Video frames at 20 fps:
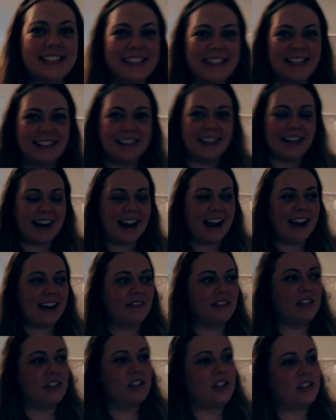thing that I have
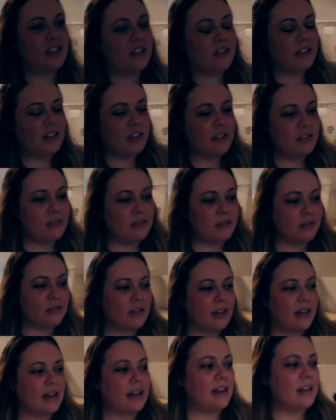to show
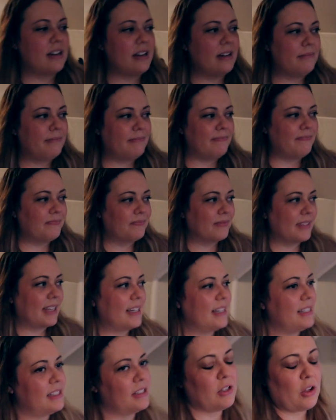you um,
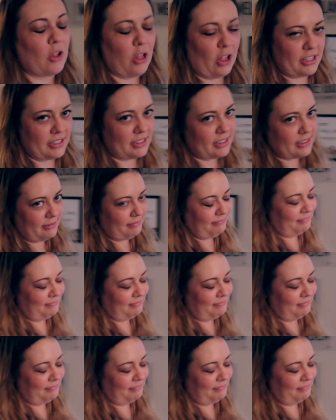is the closet.